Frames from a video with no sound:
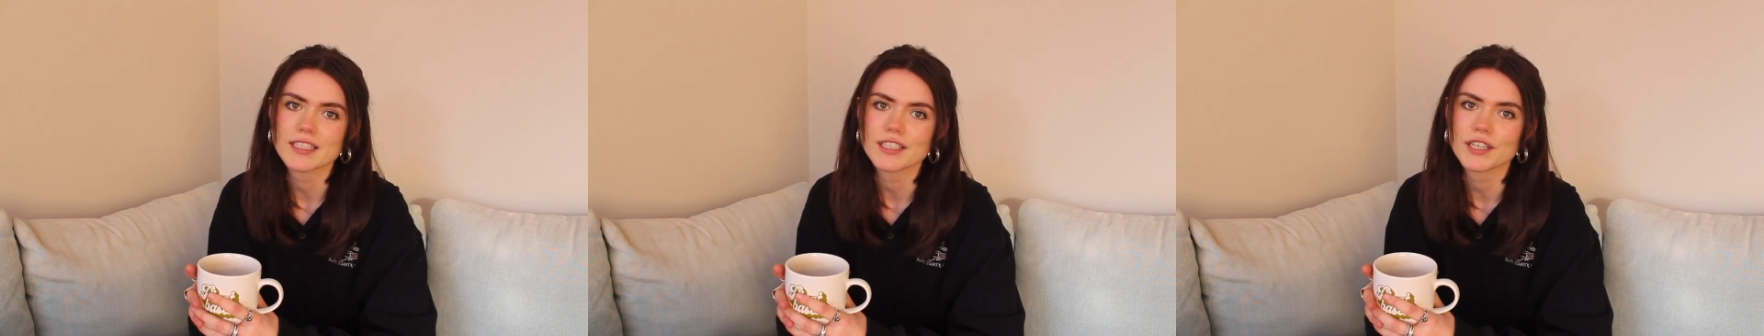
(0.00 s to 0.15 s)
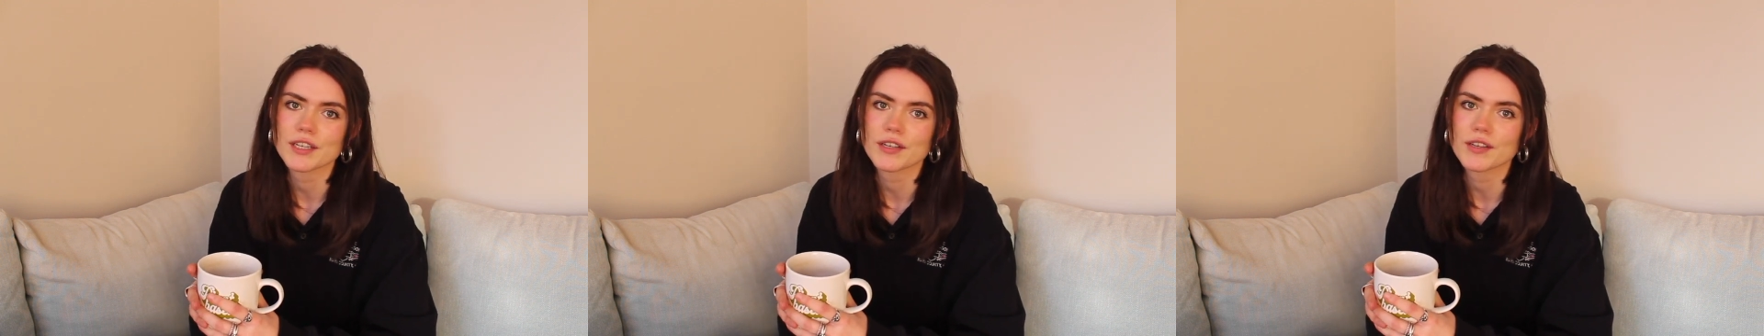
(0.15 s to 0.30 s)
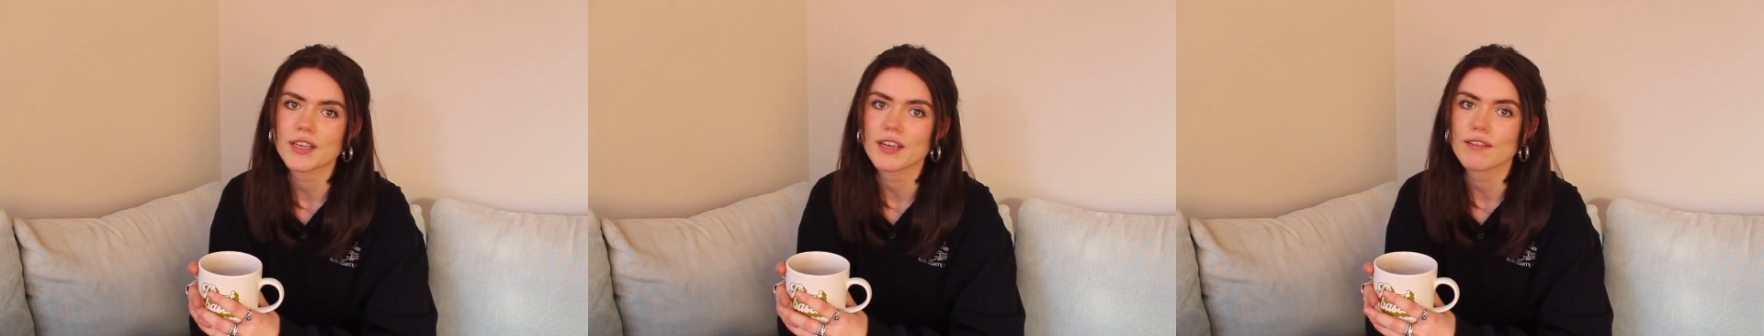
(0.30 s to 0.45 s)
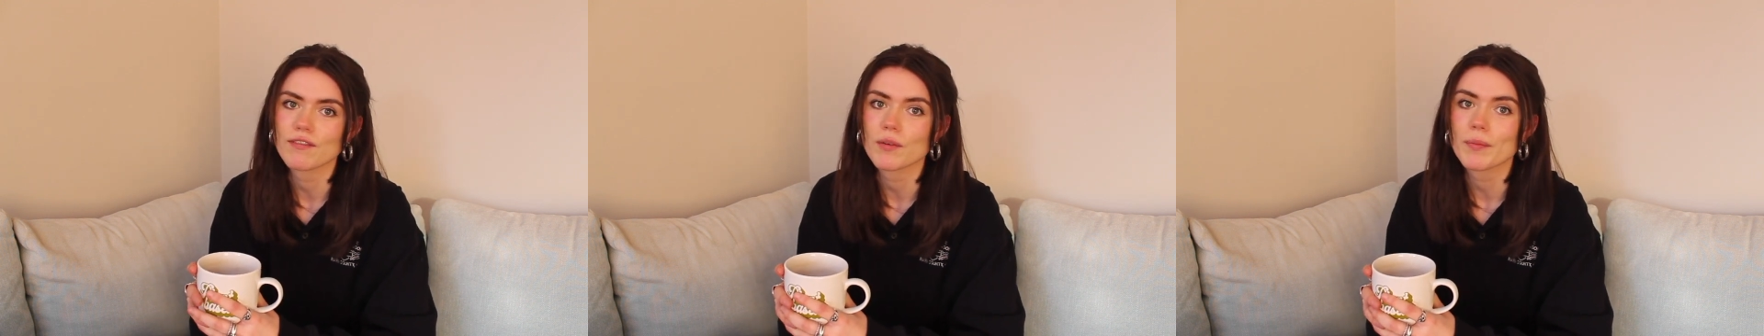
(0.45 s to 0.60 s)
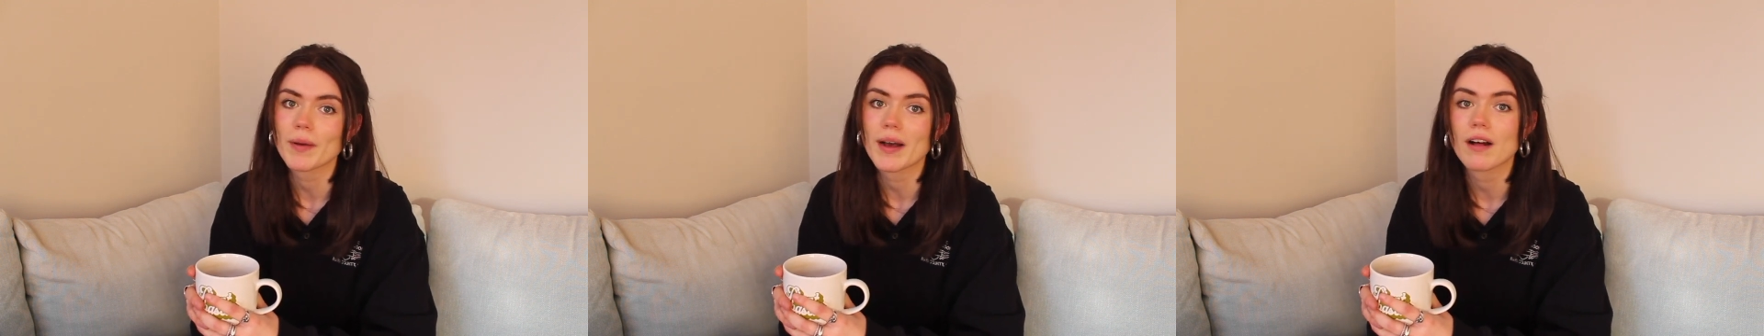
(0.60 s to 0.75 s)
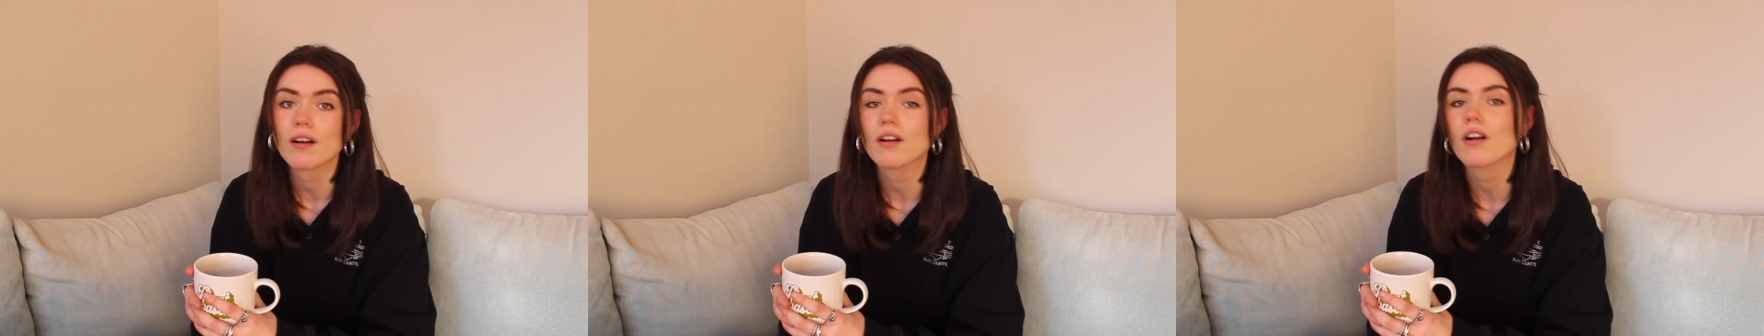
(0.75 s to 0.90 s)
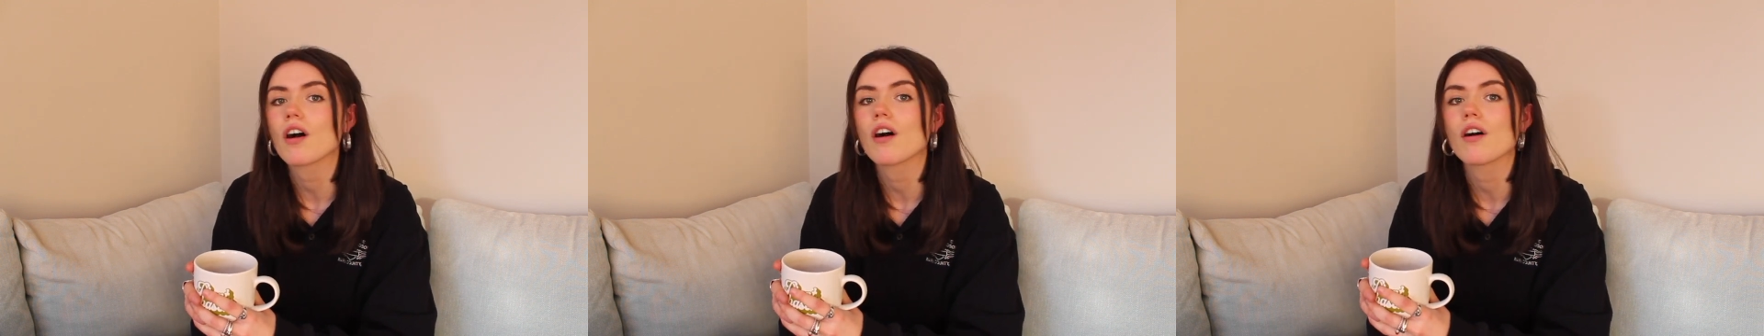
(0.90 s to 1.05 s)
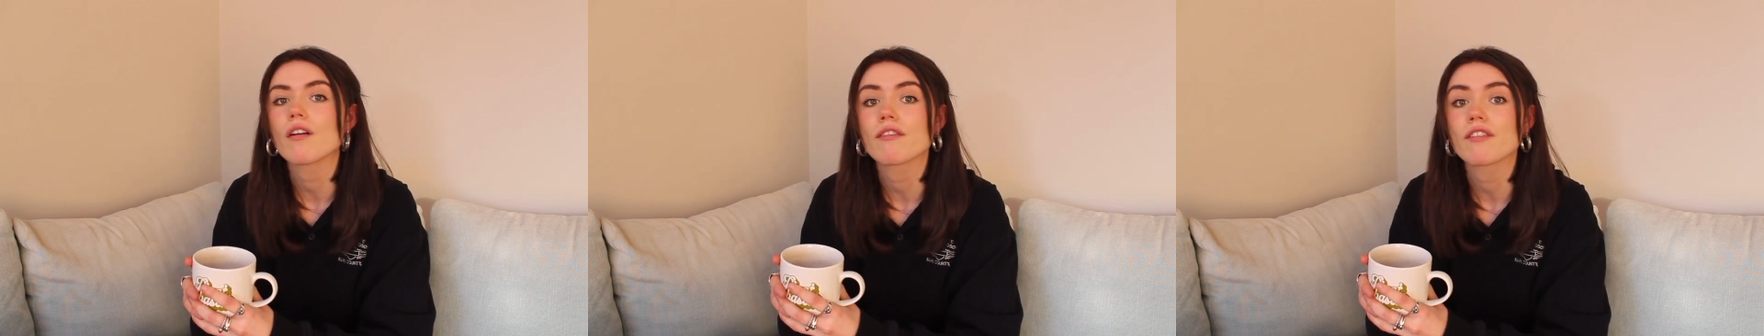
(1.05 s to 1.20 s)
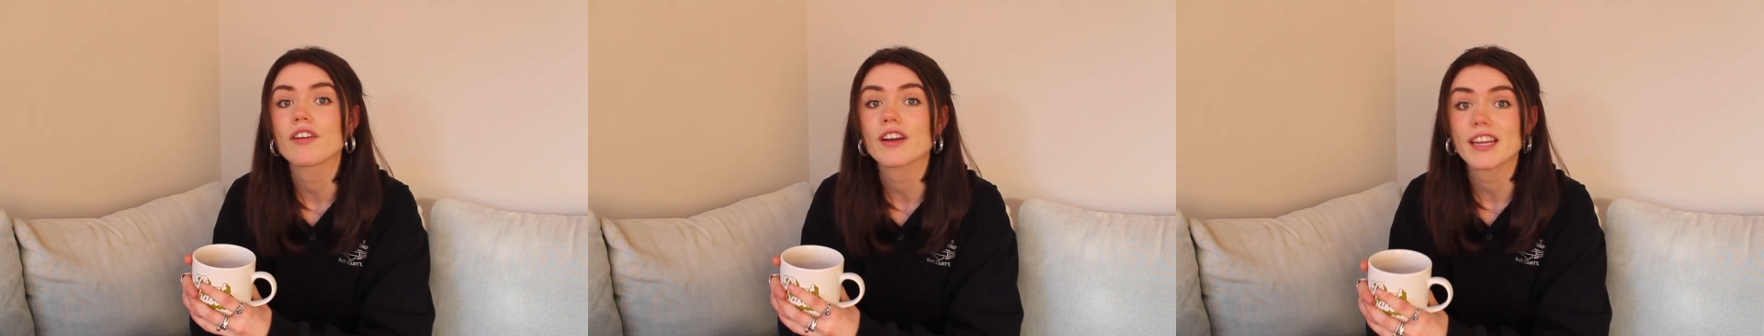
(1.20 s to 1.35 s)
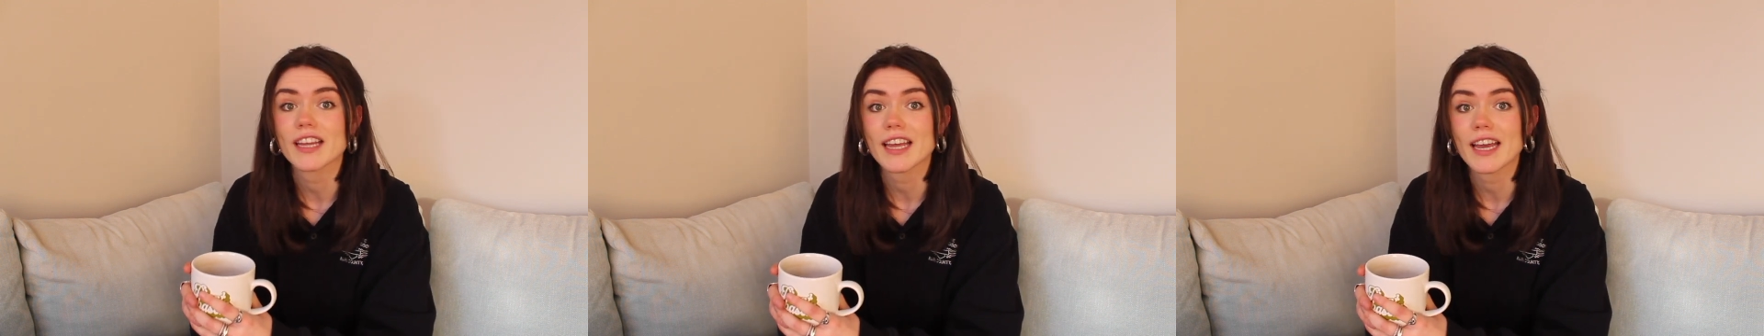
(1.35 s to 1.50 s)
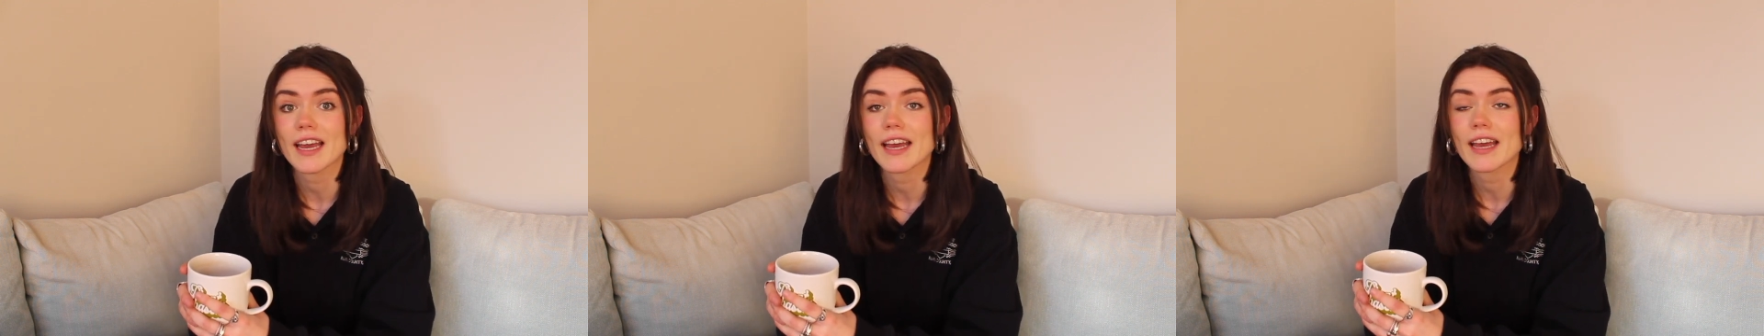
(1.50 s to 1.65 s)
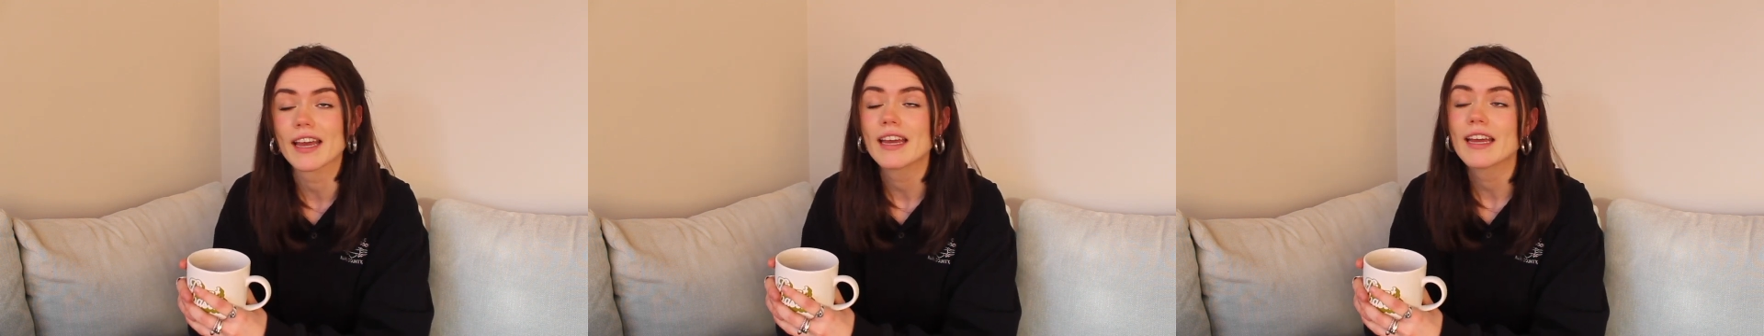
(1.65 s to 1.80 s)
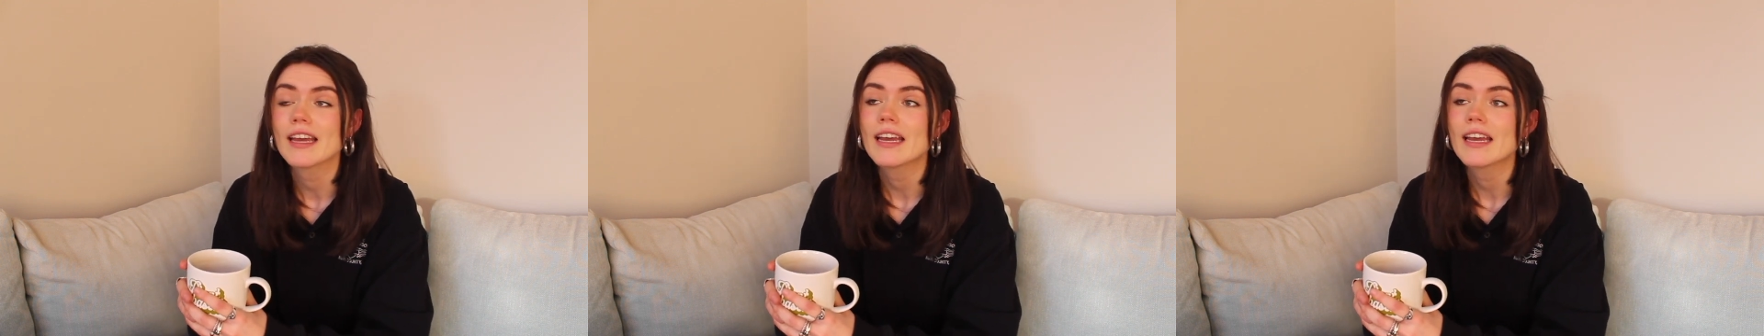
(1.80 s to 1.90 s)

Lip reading: to give up alcohol for a year,